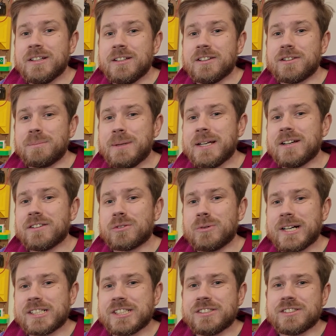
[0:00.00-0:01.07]
Your speakers
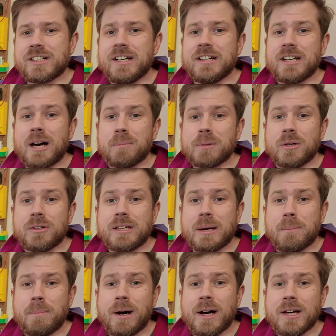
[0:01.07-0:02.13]
register and upload their
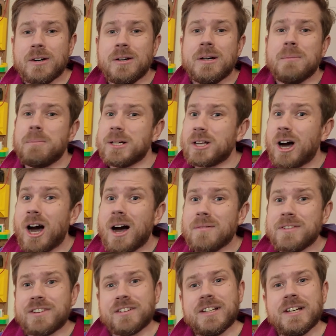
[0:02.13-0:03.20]
bio, but
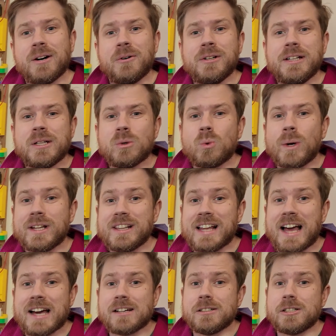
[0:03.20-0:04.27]
obviously only in one
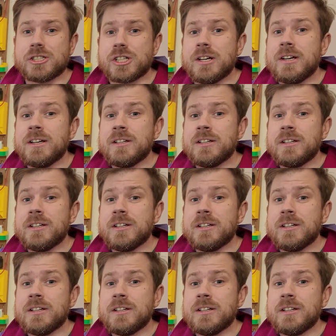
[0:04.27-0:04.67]
language.